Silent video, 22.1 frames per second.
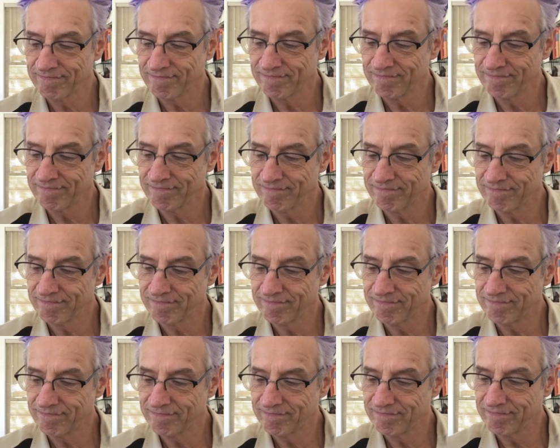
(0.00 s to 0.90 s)

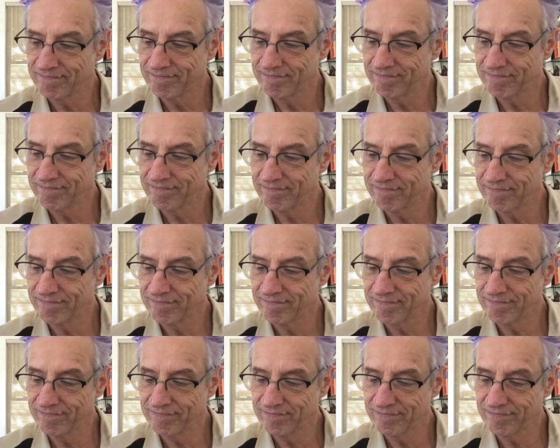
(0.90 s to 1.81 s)

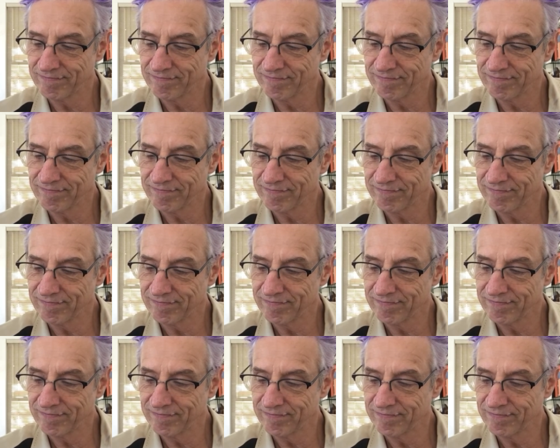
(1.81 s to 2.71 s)

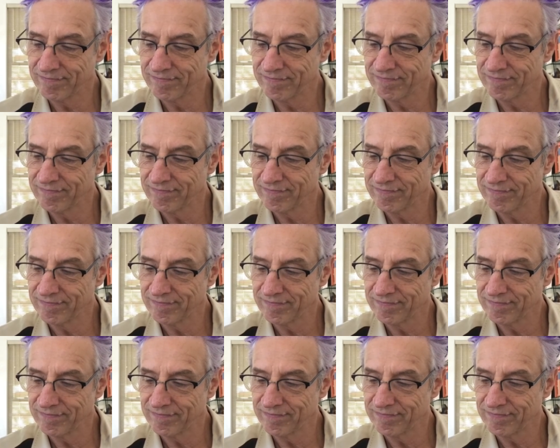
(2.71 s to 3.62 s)

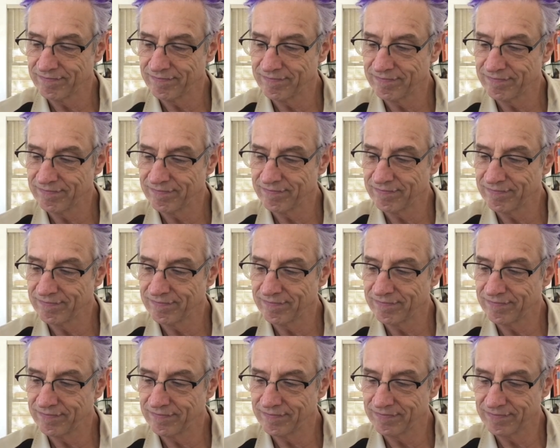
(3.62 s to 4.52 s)

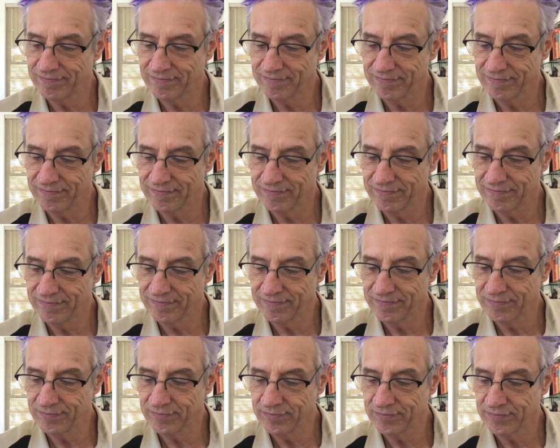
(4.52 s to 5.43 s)

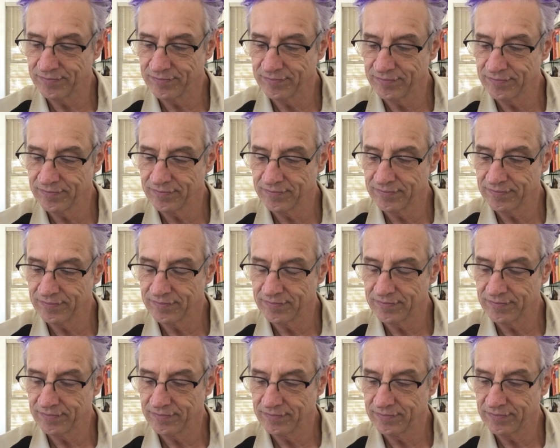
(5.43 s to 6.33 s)

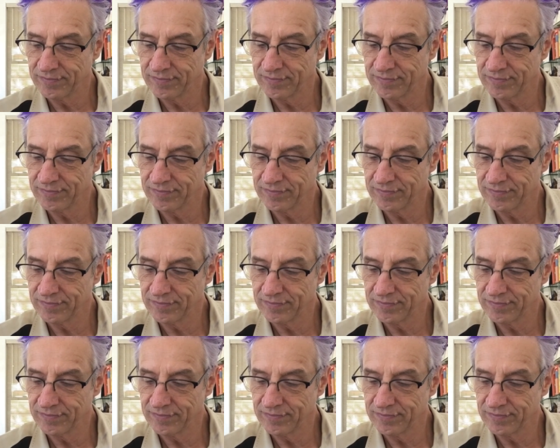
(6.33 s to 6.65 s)
This person isn't speaking.